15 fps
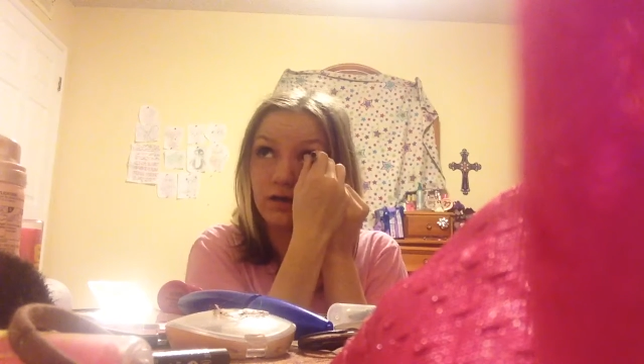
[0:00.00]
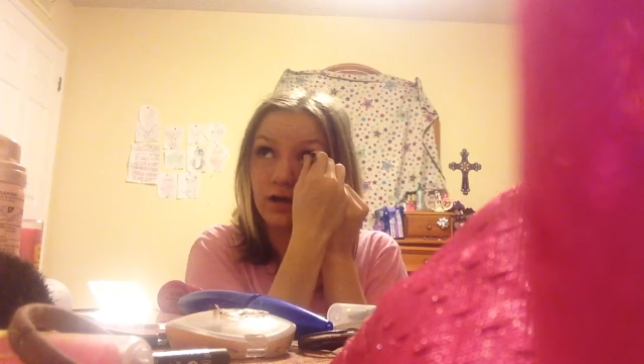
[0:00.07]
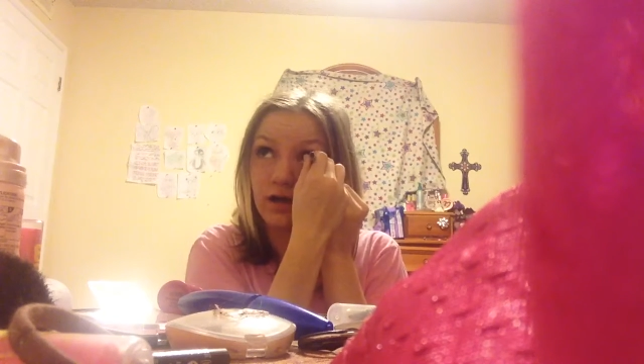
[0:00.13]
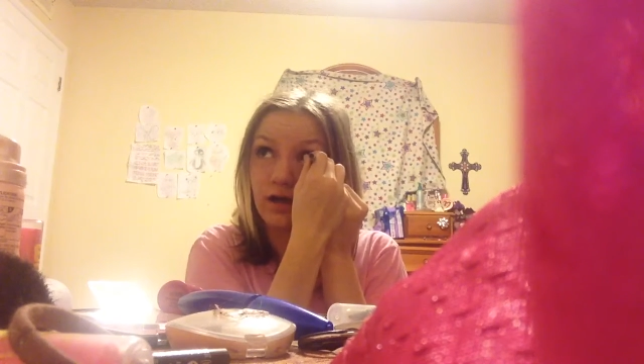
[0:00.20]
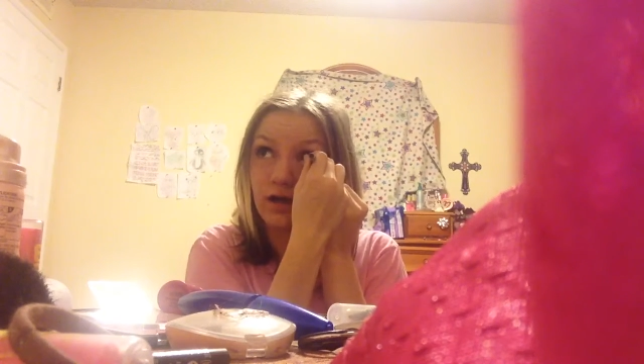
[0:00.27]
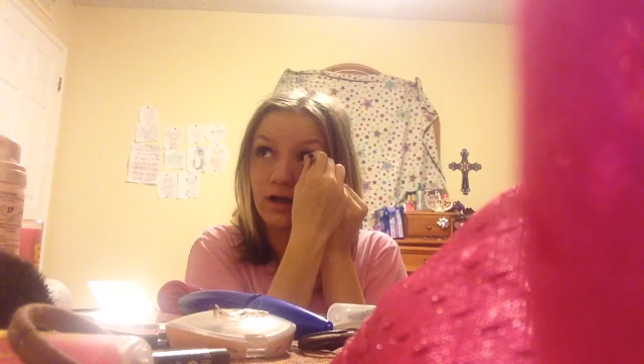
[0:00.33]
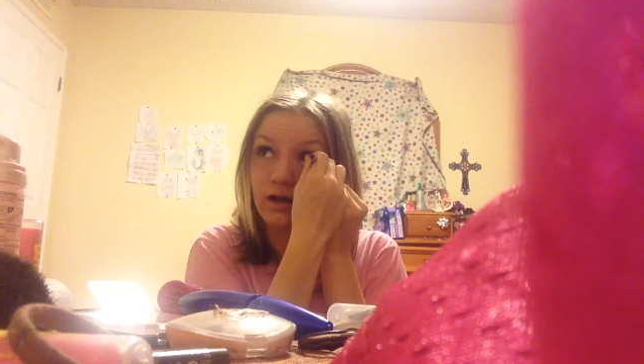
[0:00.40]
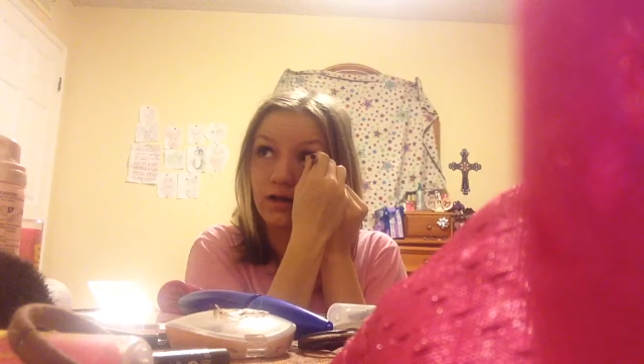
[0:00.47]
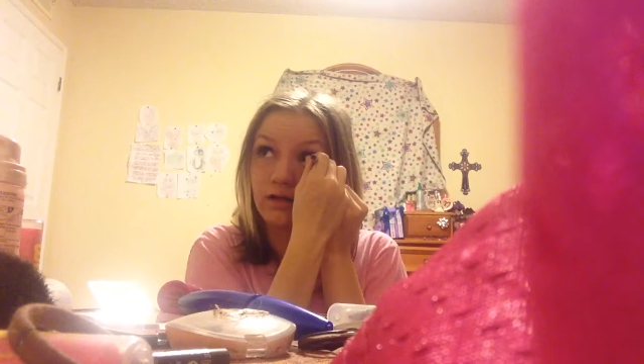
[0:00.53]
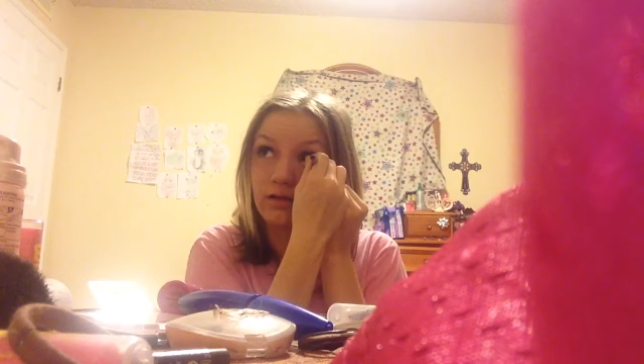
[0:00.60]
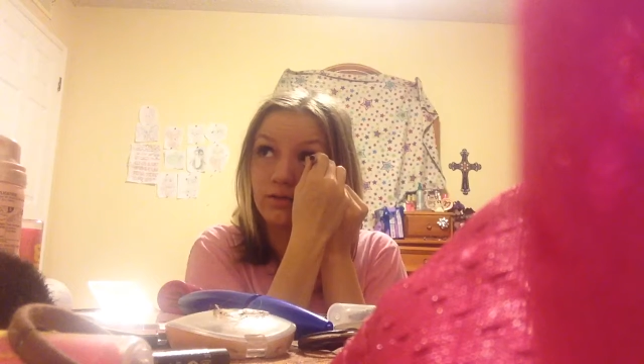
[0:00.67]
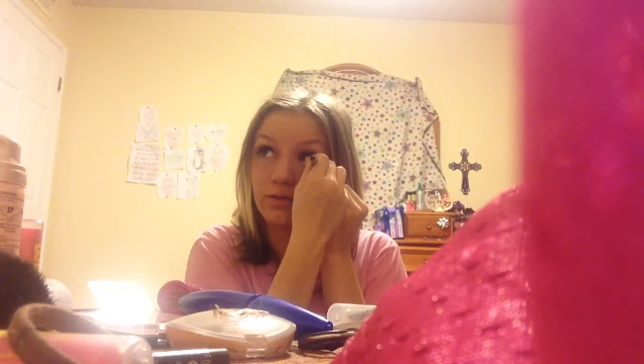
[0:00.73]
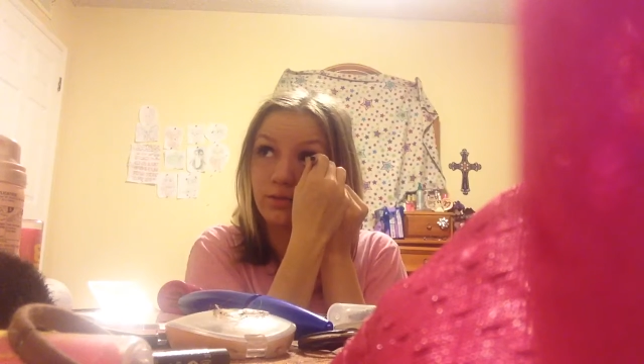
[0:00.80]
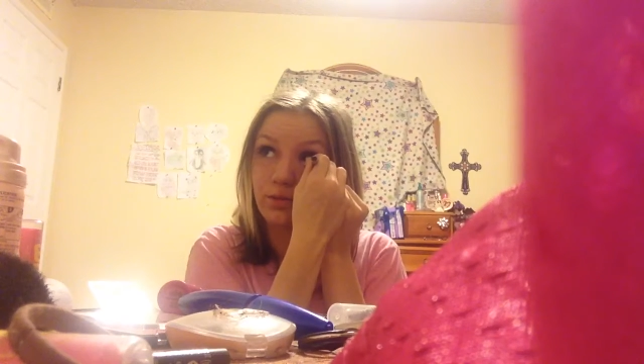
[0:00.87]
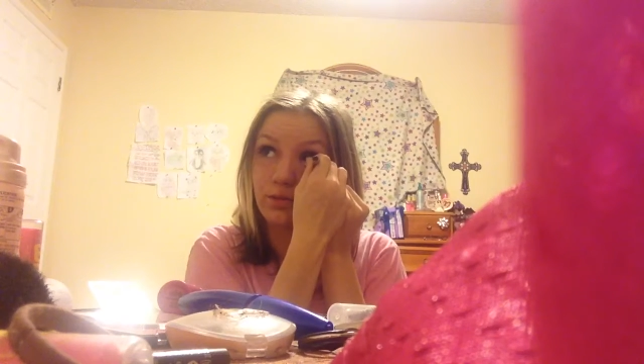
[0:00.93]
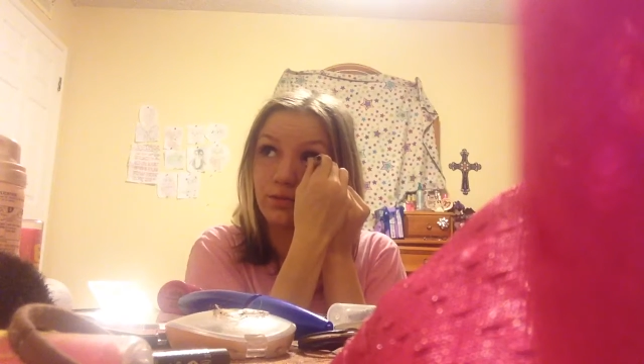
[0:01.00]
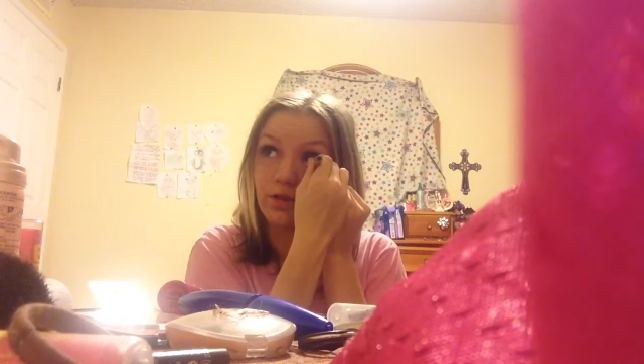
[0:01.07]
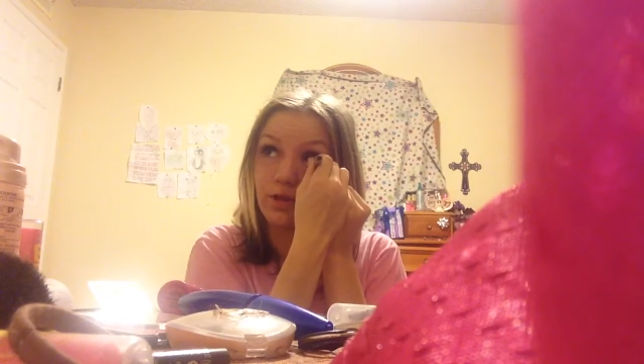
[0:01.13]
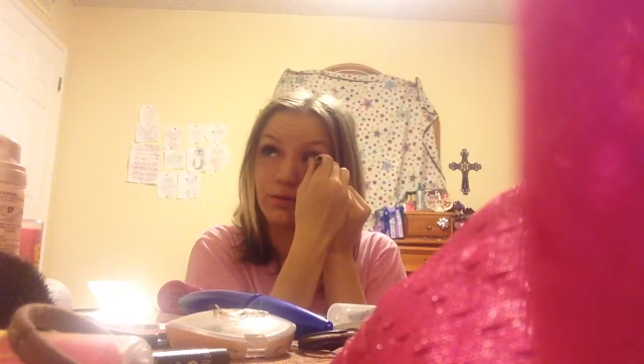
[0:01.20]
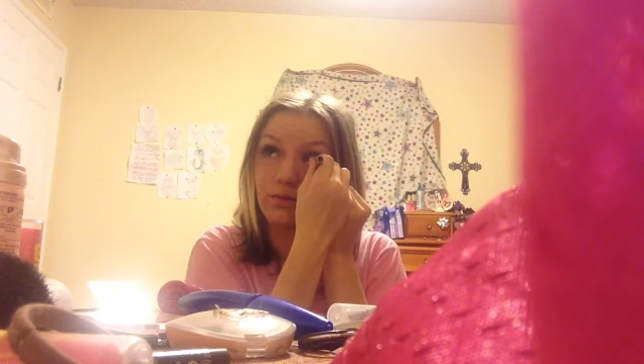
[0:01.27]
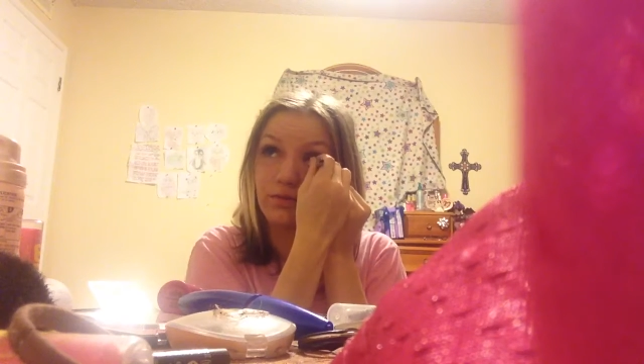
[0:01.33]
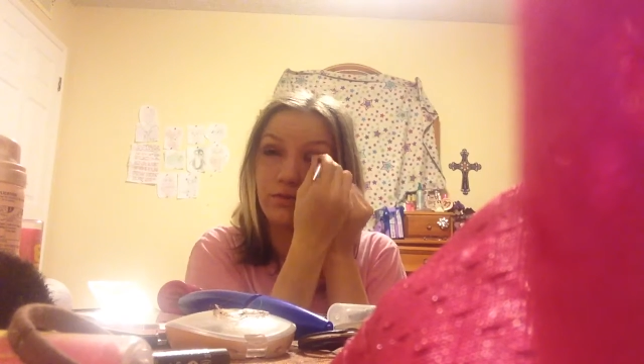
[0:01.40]
I, for me,
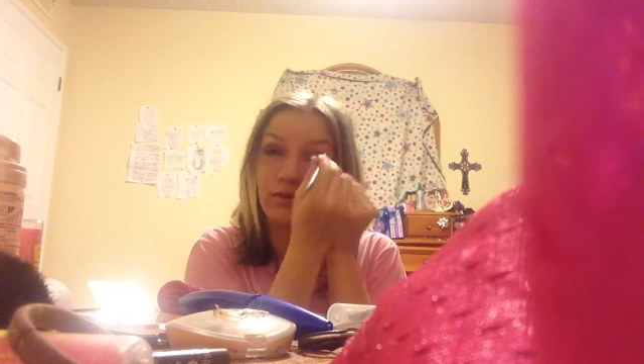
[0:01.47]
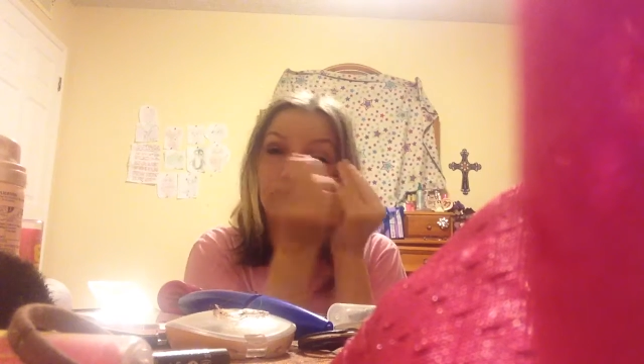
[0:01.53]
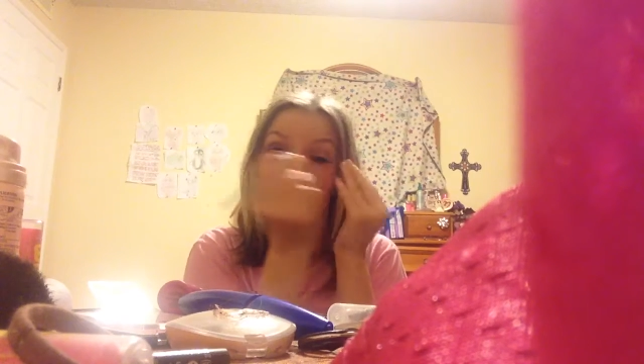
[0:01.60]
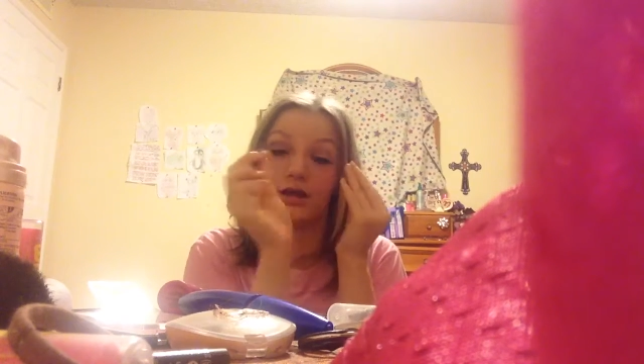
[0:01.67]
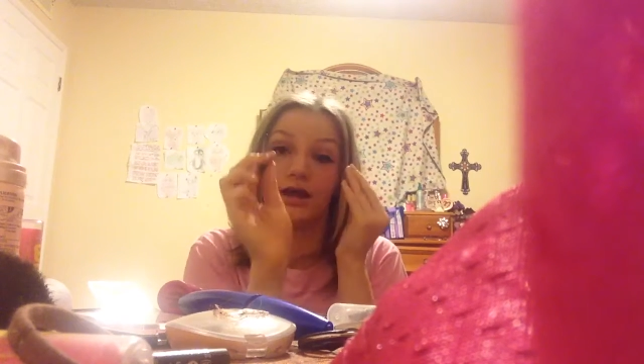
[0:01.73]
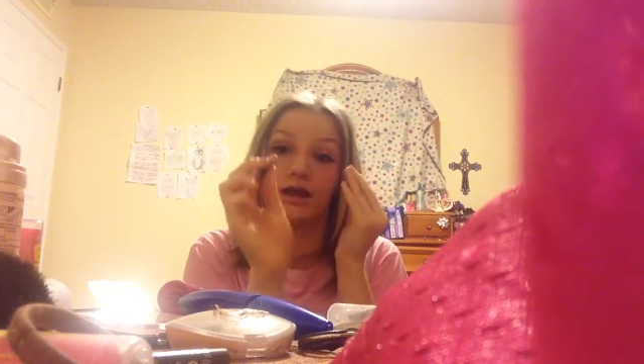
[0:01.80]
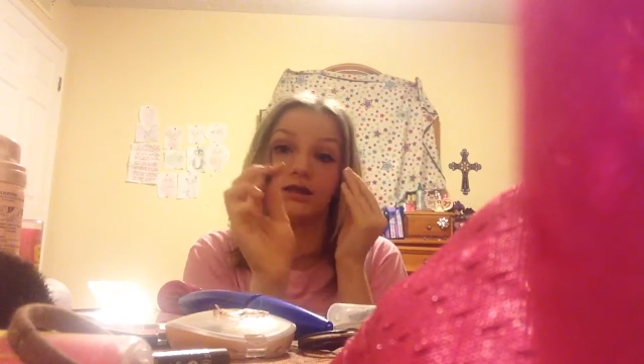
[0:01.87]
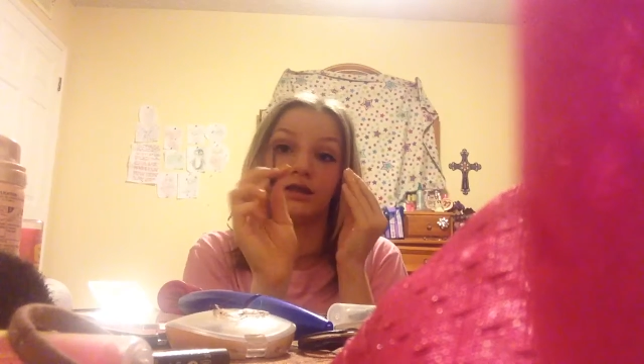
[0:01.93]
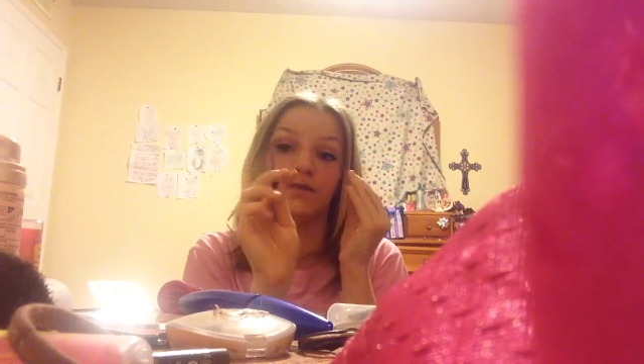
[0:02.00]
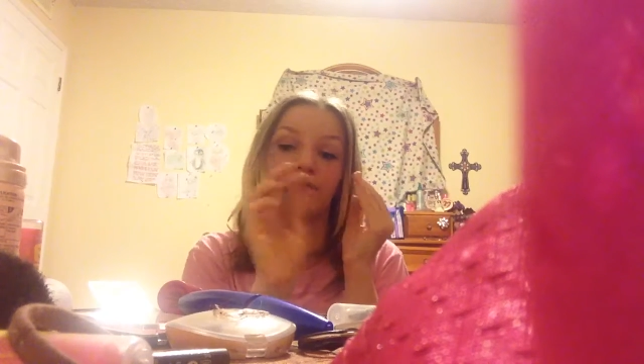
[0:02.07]
I prefer this,